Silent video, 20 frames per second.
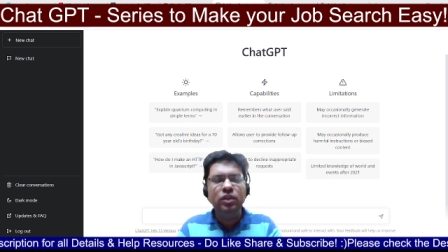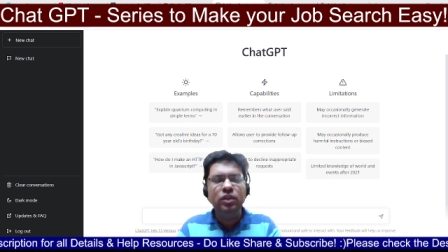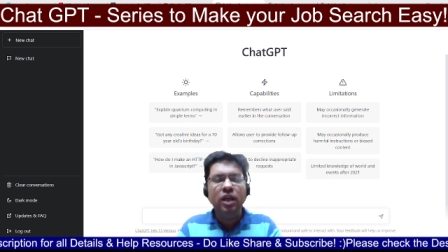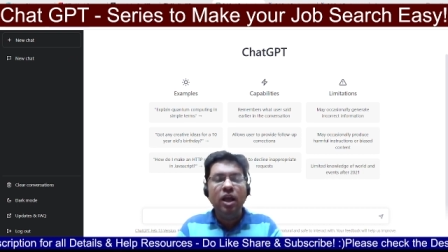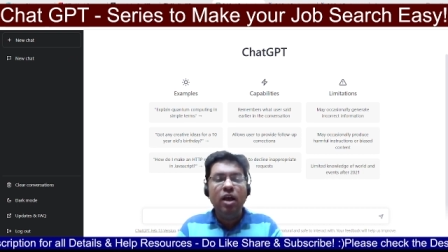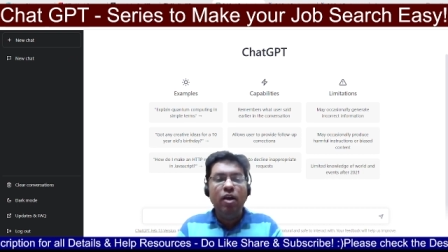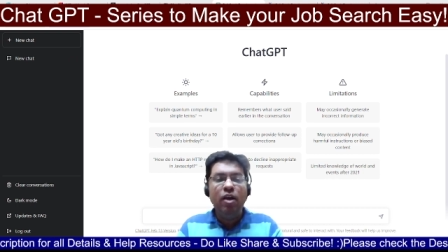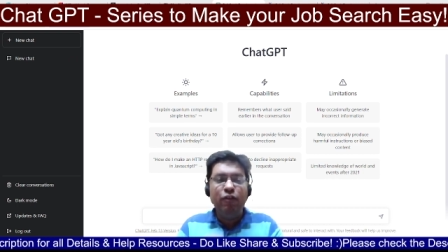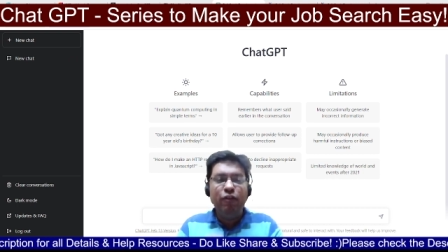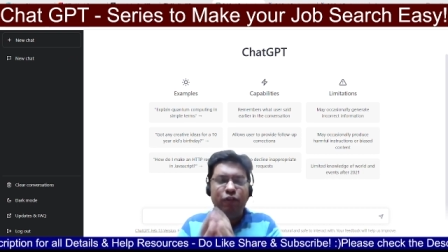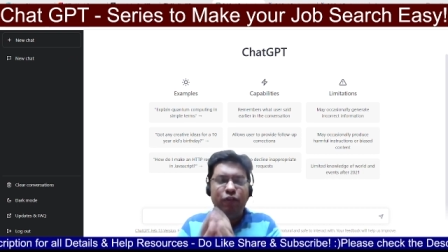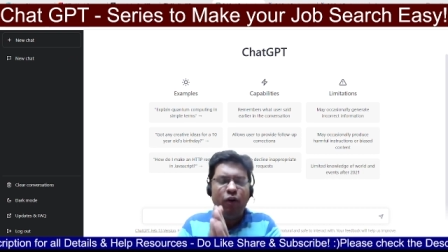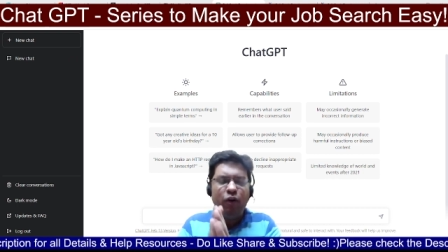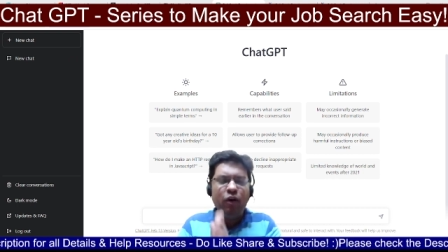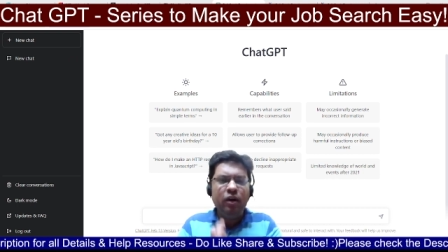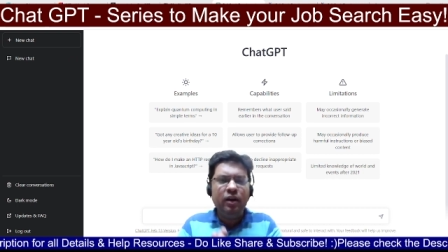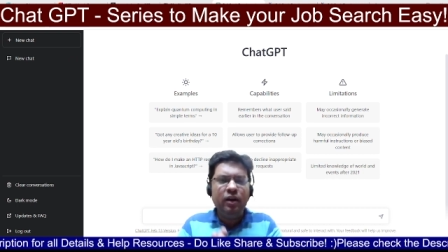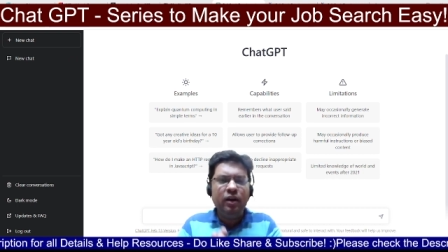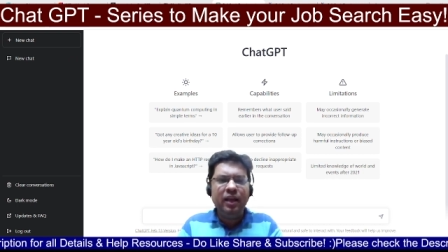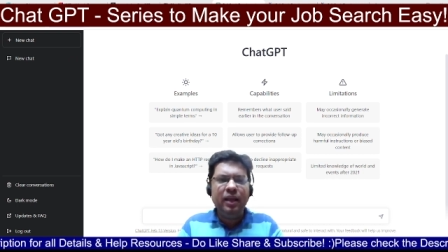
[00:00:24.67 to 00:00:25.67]

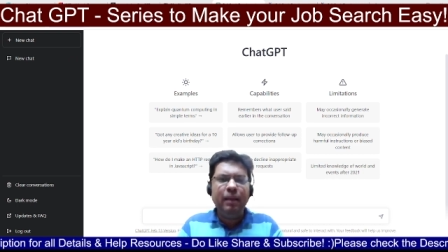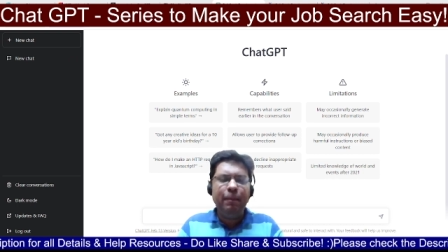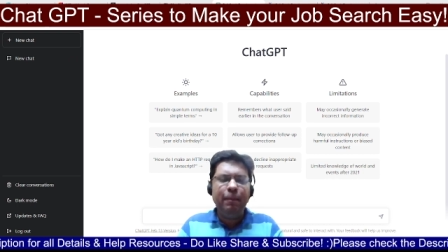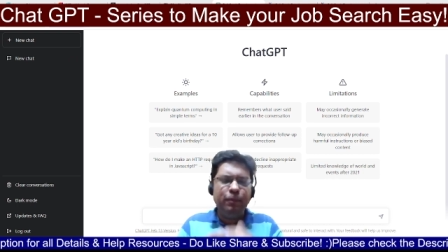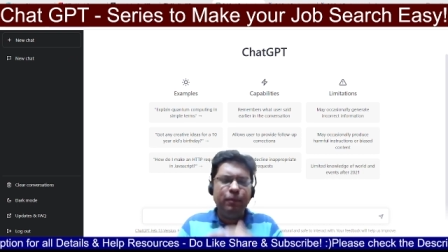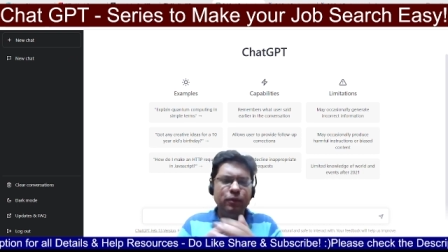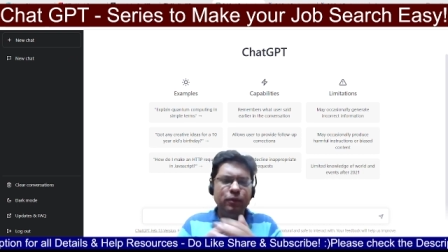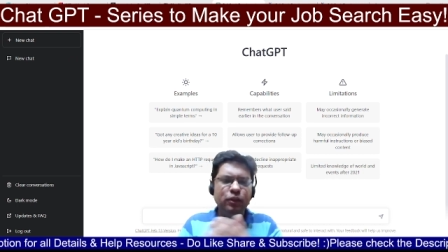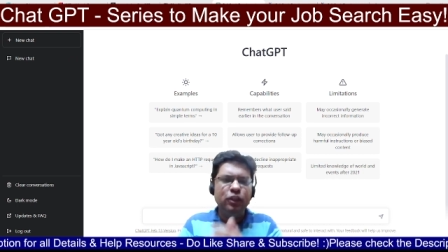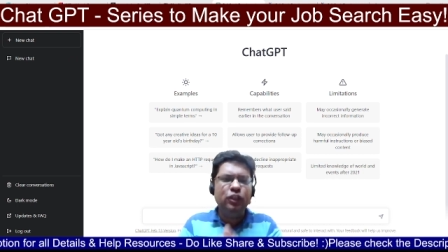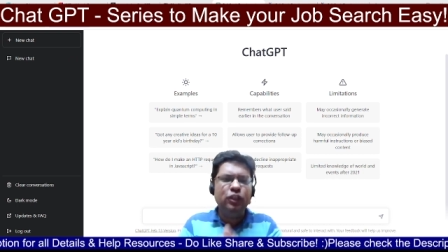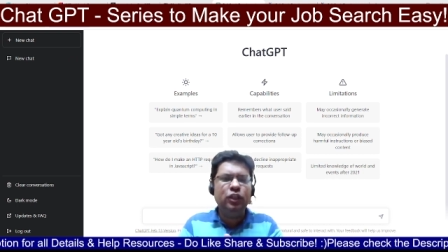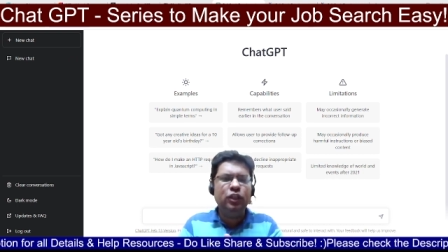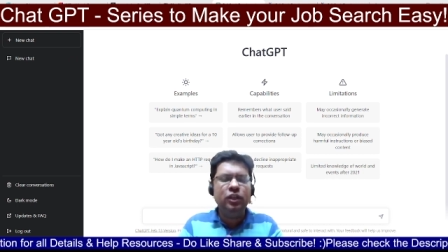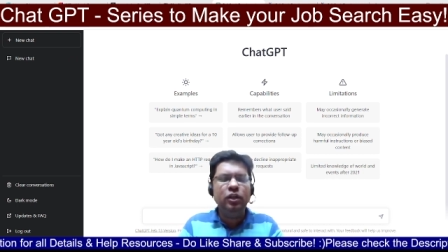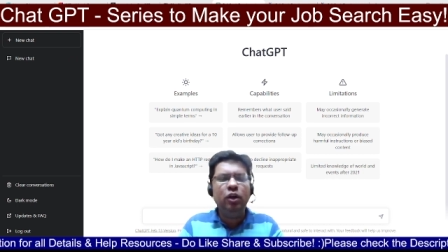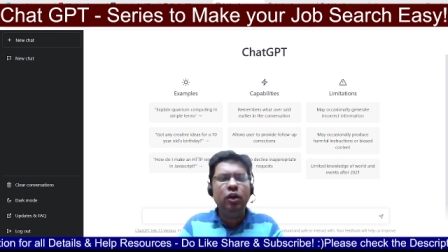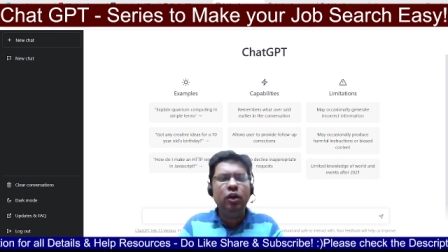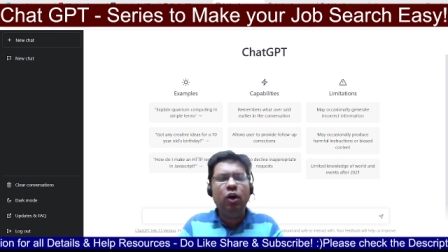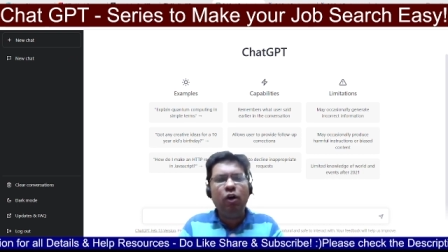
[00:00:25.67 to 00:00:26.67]
for a position
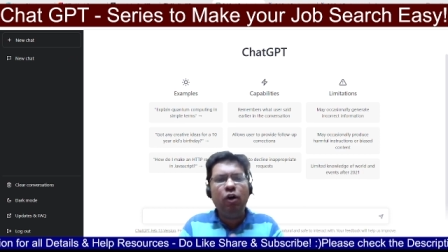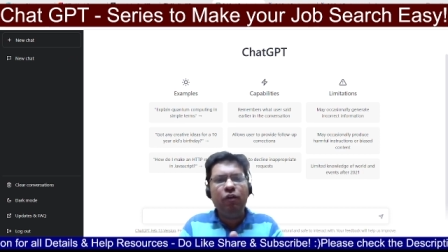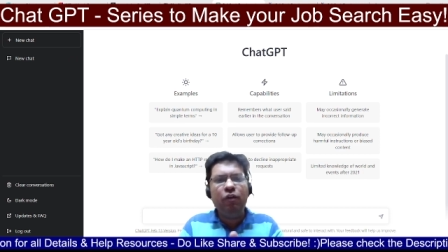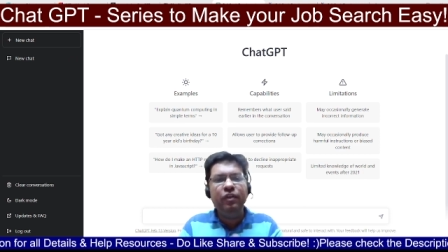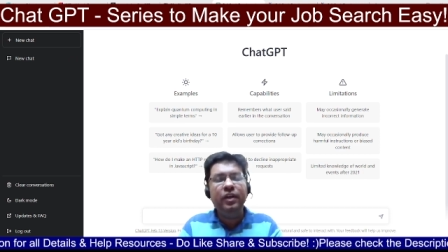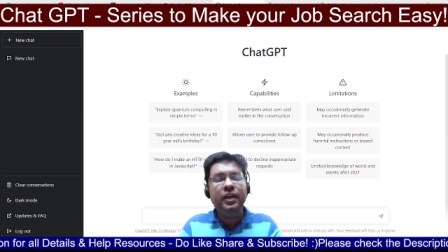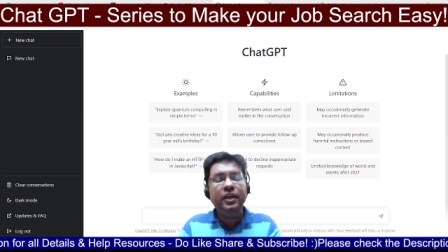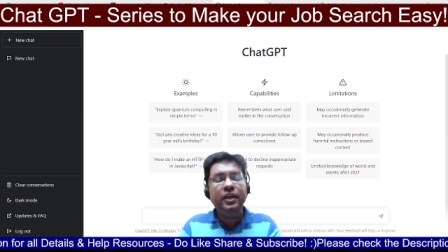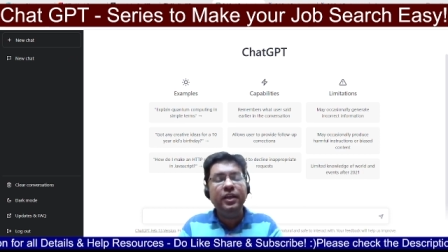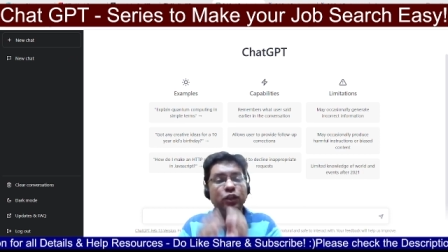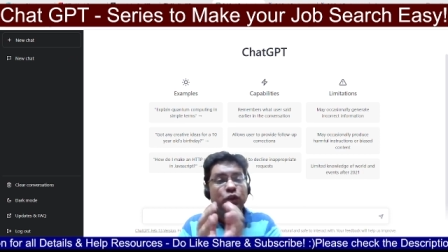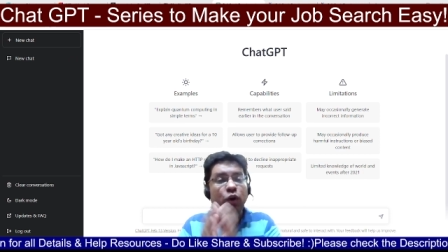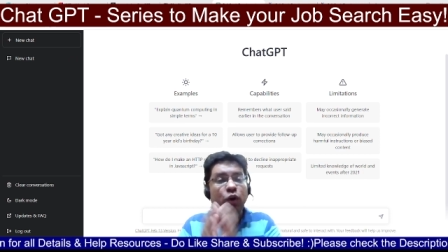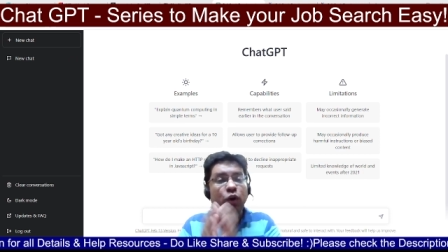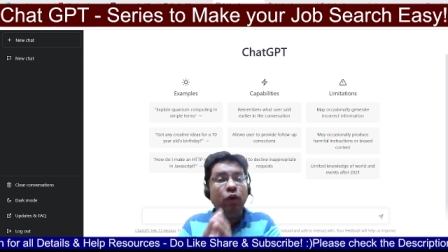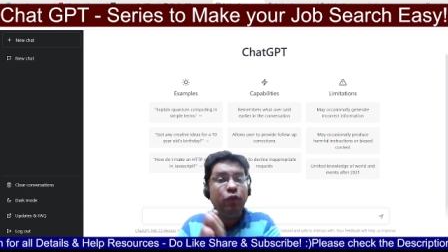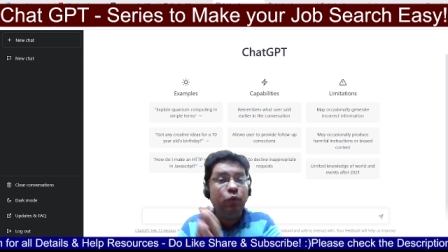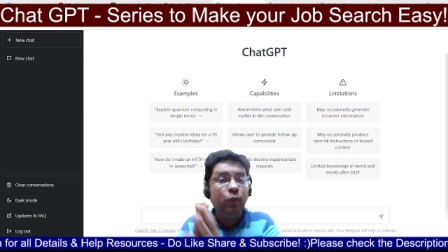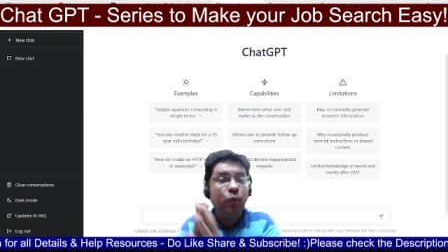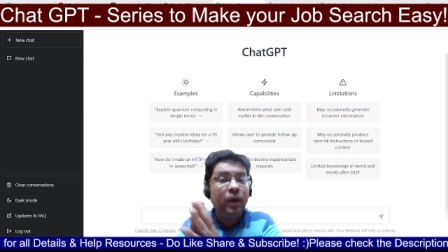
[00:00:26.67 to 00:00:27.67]
of a
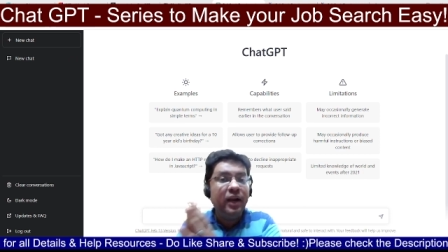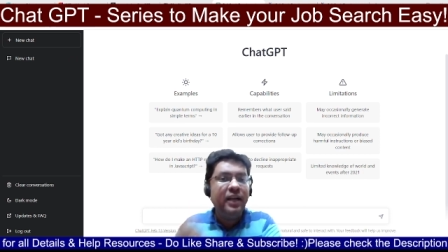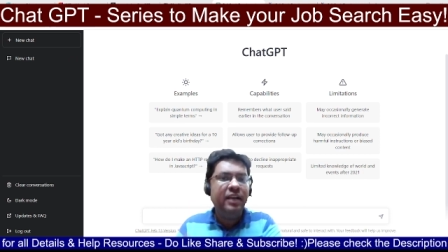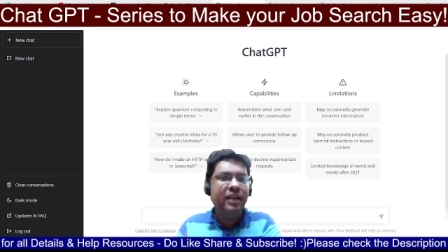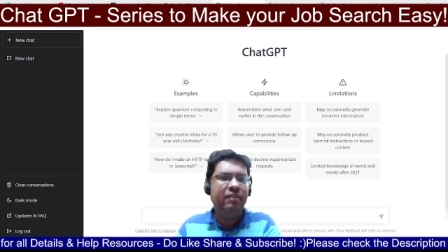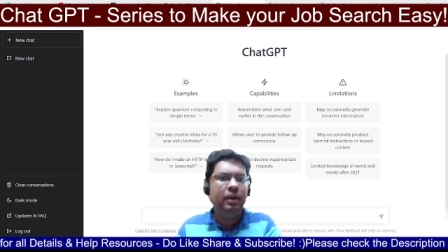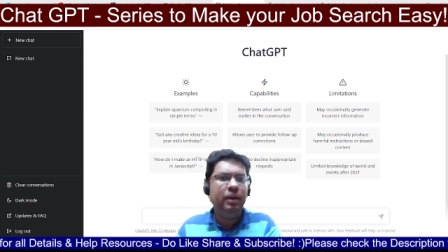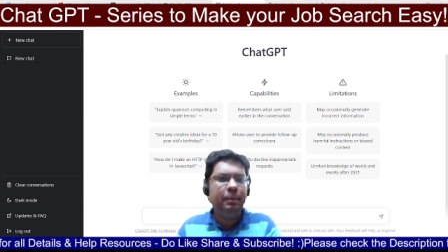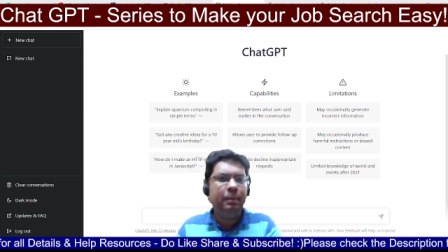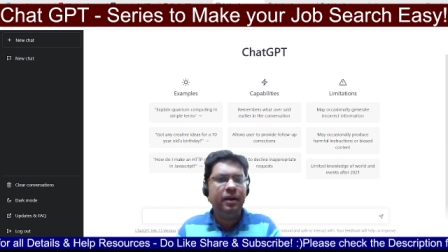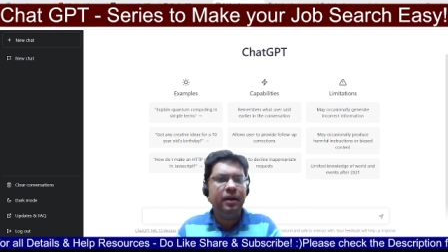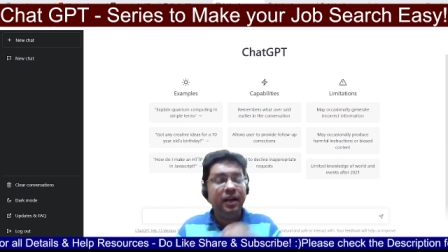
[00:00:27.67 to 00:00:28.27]
software developer.